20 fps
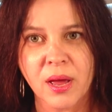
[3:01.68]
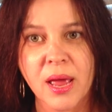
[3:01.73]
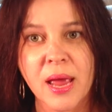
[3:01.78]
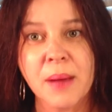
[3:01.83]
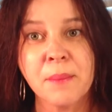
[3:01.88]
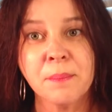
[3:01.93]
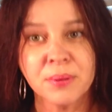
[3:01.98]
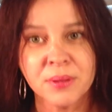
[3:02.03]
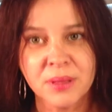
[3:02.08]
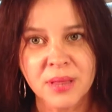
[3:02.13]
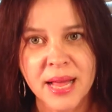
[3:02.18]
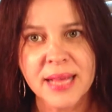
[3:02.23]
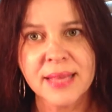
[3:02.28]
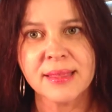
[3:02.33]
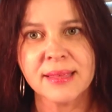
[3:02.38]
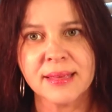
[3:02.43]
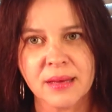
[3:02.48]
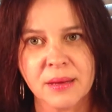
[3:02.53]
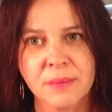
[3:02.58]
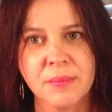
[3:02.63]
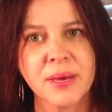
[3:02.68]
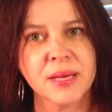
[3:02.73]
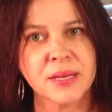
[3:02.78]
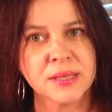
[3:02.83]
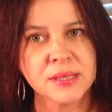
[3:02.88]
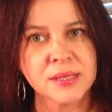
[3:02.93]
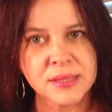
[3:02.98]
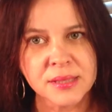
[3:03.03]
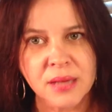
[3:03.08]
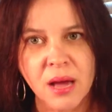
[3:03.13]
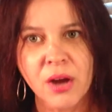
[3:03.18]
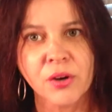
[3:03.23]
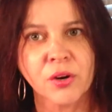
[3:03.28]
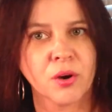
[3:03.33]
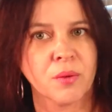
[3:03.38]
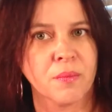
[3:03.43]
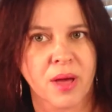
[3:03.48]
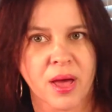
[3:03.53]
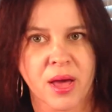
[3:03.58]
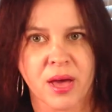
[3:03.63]
and play them in a soccer
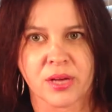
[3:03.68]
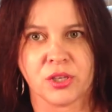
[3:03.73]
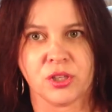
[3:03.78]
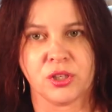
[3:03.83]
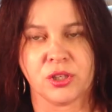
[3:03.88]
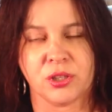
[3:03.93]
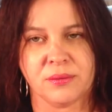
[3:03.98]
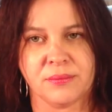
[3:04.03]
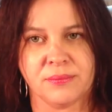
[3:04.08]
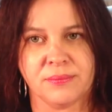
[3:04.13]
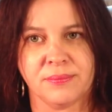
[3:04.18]
match.